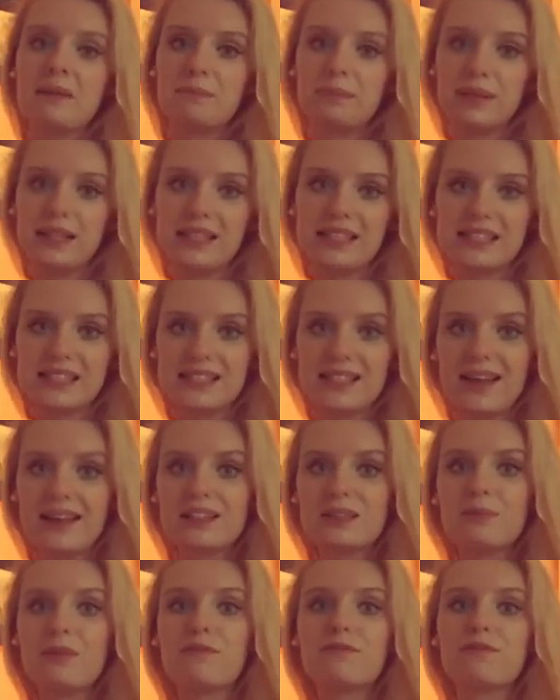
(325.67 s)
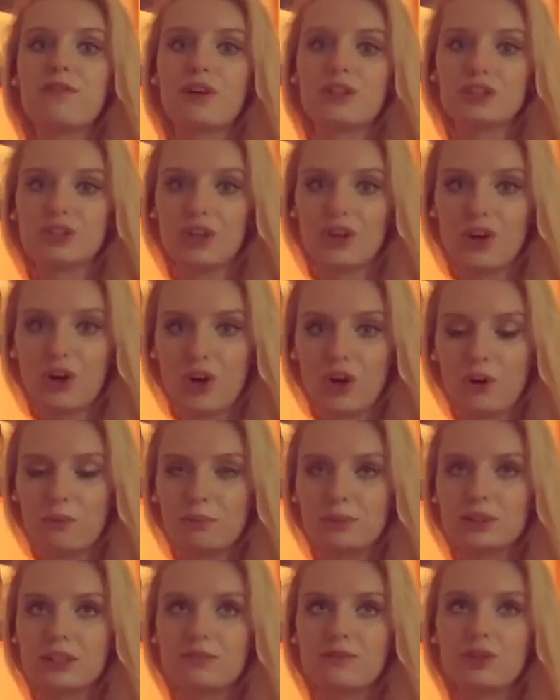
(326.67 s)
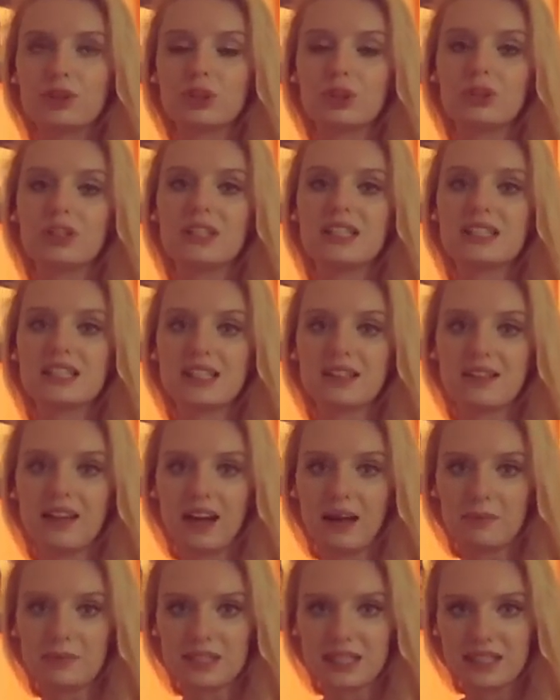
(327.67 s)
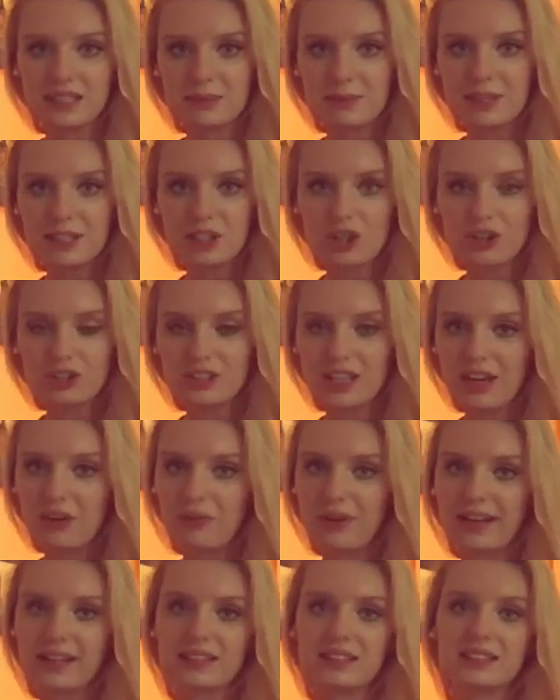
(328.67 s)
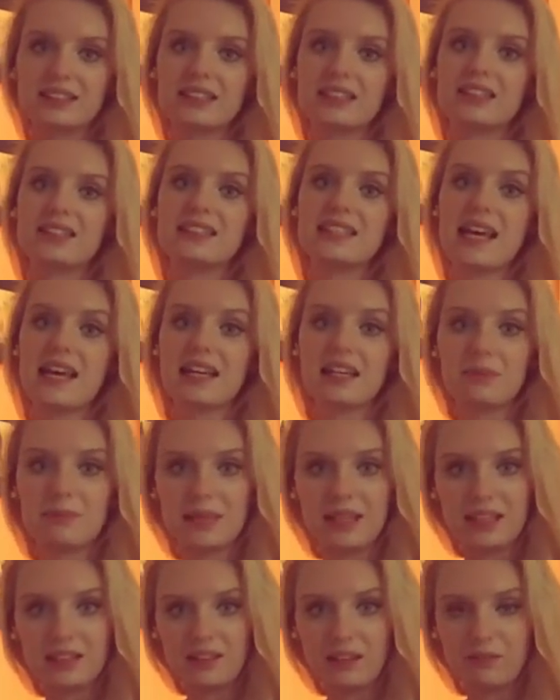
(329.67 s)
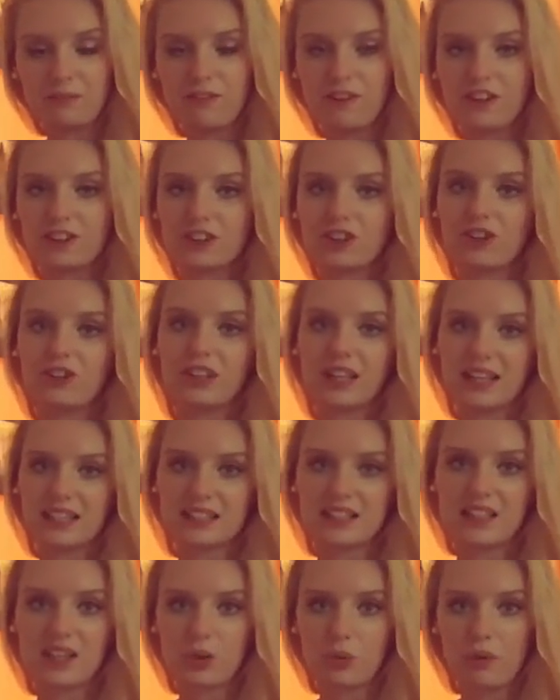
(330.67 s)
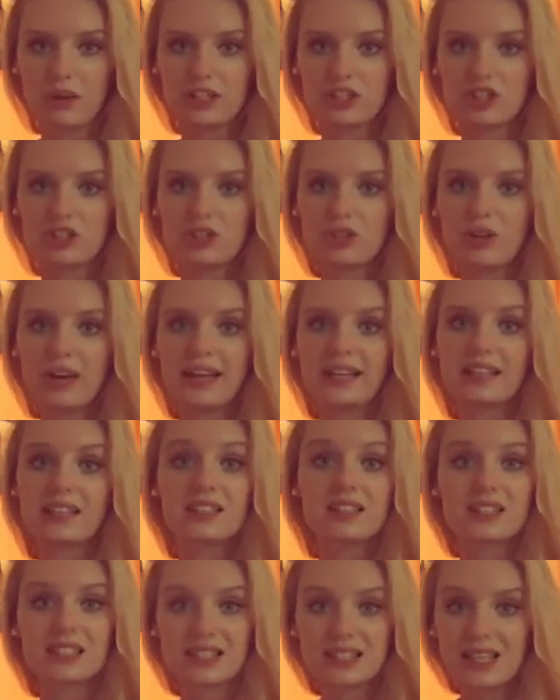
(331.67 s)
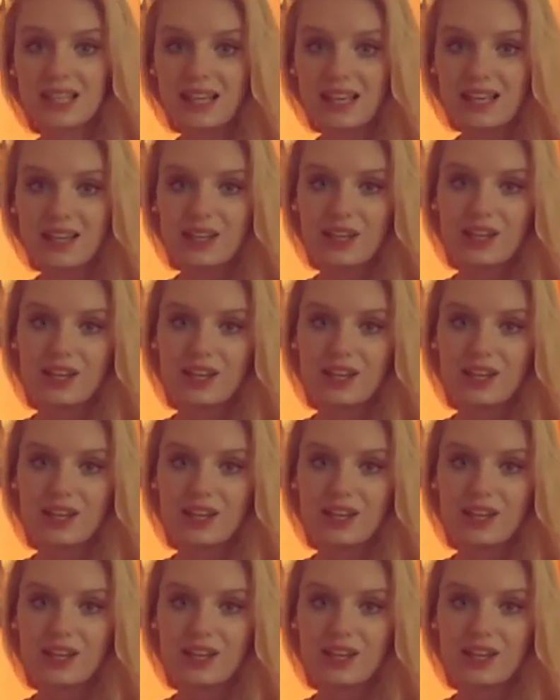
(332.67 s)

Please send me photo or put a photo on Instagram. Send me it on direct. Tag me in the photo and ask the question so I can see.